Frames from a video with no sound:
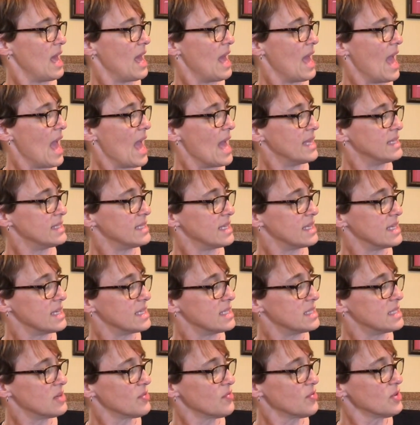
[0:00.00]
and in a
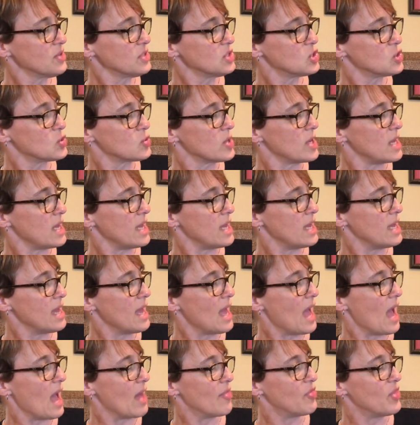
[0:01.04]
different tree
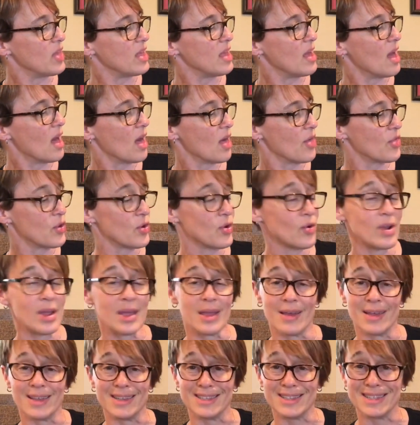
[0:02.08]
at the other
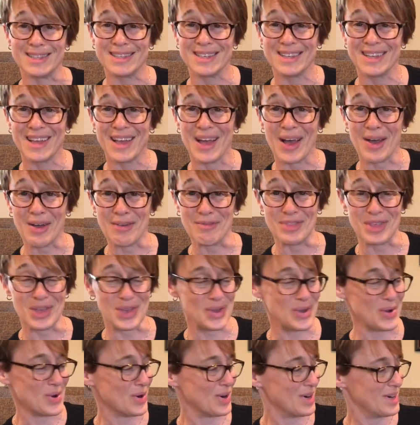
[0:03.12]
end of the
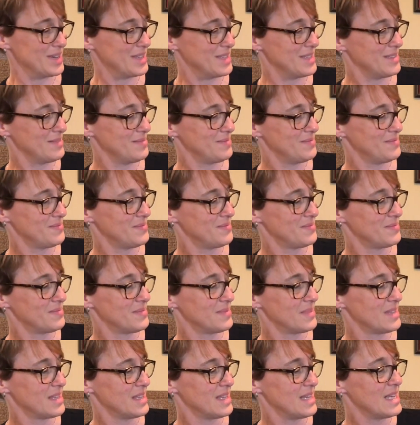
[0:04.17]
yard.
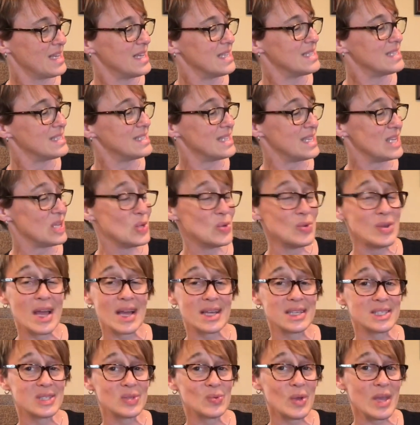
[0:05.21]
See you
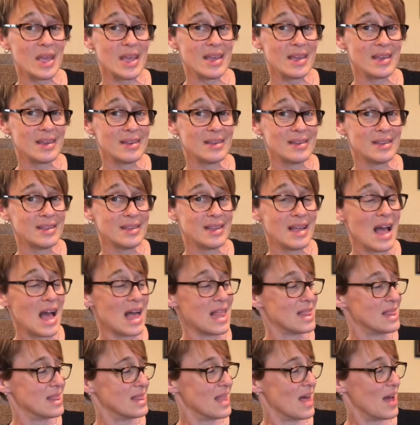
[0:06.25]
next week.
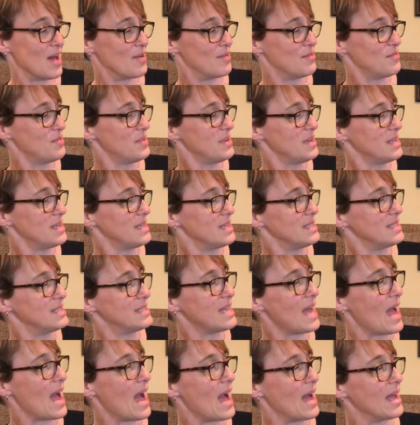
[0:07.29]
Love,
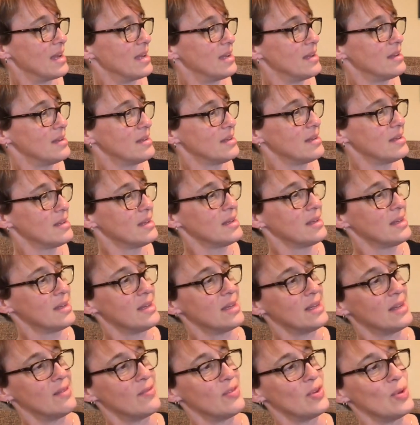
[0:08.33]
Dad.
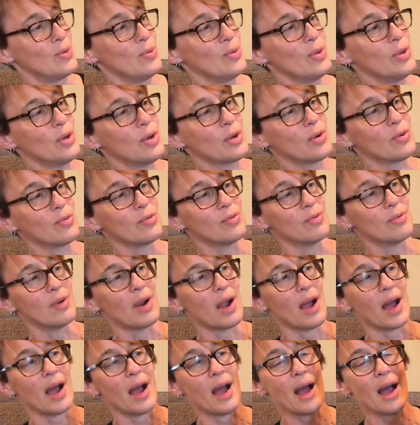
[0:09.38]
If you look
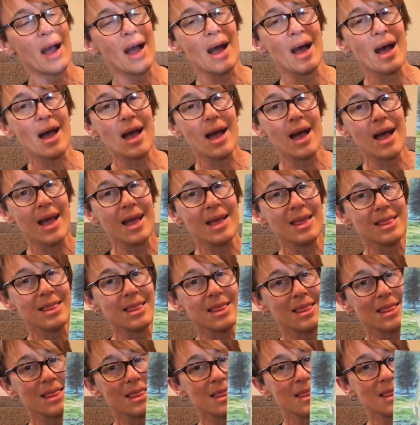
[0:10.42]
right
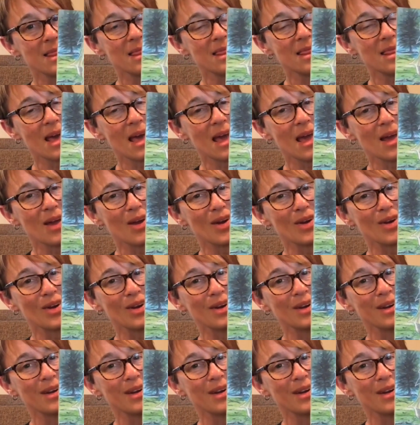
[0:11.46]
there,